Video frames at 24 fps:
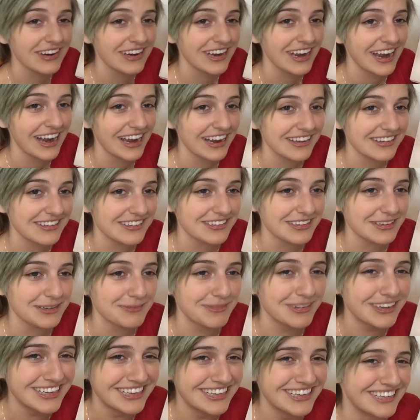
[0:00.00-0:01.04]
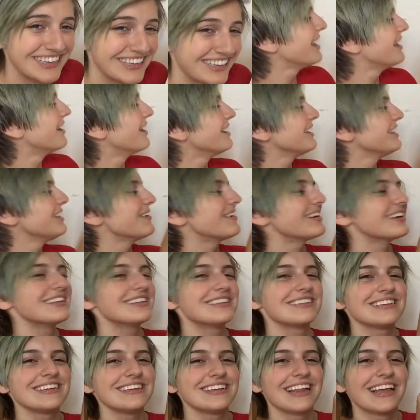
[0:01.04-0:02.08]
handsome. You can
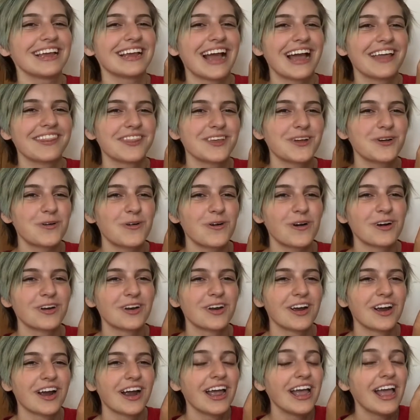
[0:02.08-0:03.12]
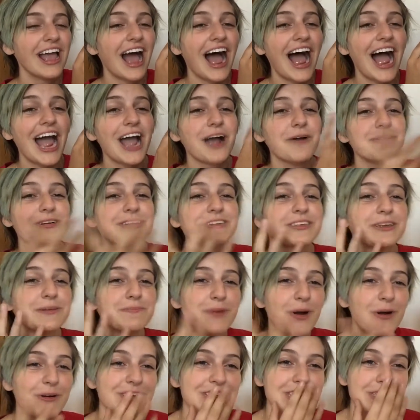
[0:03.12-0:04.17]
see, like, at the corner, I was
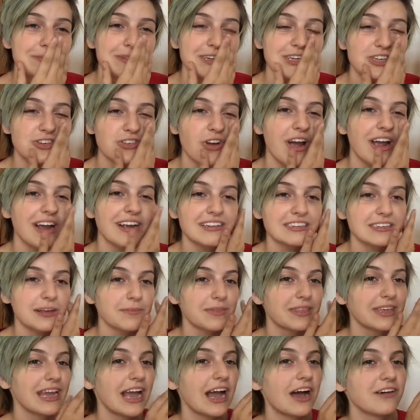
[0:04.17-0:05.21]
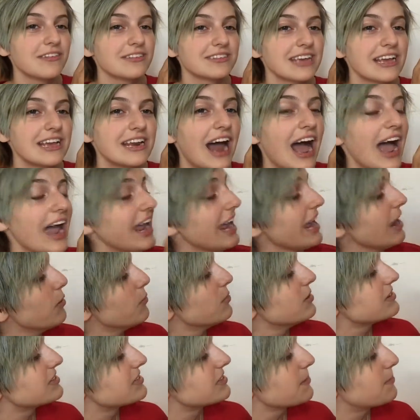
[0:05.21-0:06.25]
supposed to be drawing something else, and it
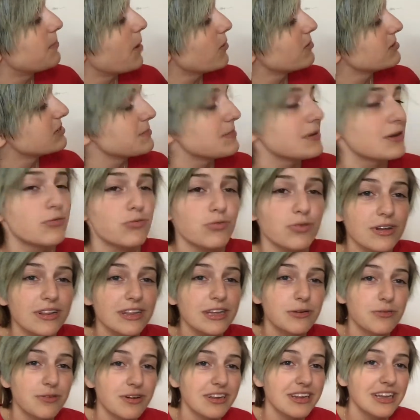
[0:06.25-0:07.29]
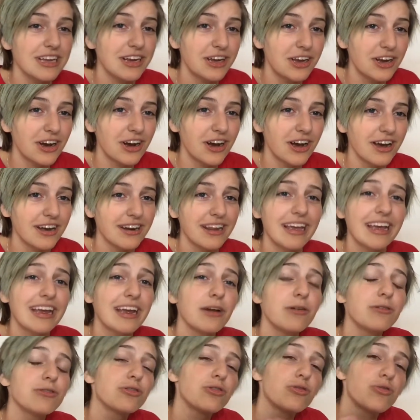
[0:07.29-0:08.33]
was supposed to be really, really good. Like,
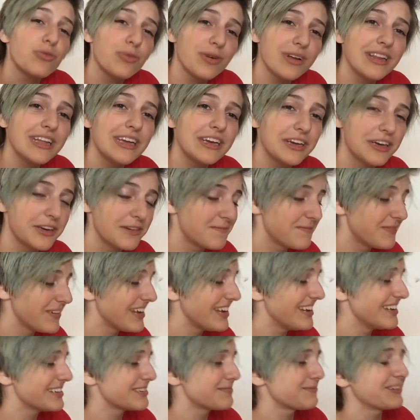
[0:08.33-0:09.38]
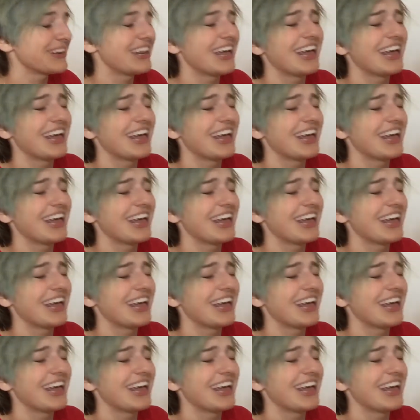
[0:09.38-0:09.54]
it was a really good piece, but